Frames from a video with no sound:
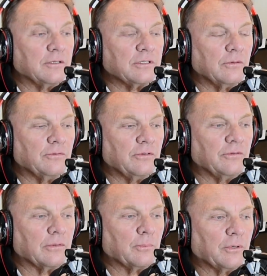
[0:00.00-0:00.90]
shows.
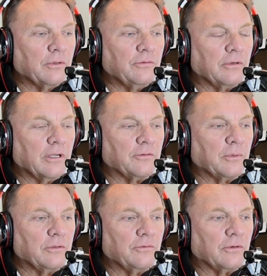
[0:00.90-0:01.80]
She's a producer,
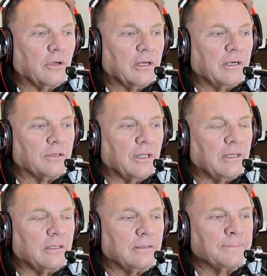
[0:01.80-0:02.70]
ex-producer, on-air
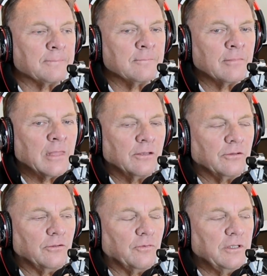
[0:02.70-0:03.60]
talent.
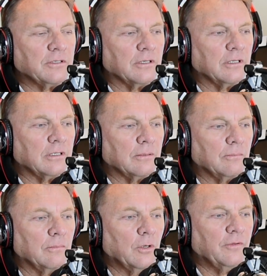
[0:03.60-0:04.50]
She's featured in
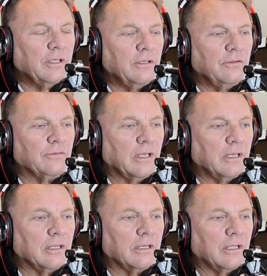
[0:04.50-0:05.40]
movies
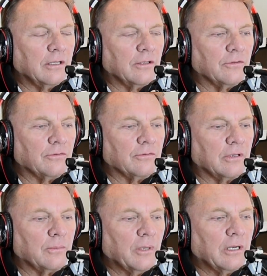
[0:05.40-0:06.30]
and has
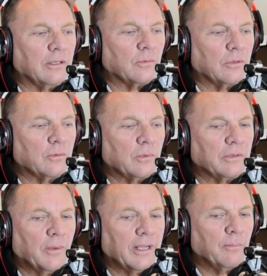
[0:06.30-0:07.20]
been on the road with
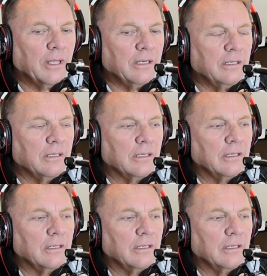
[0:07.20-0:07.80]
the Mike Bend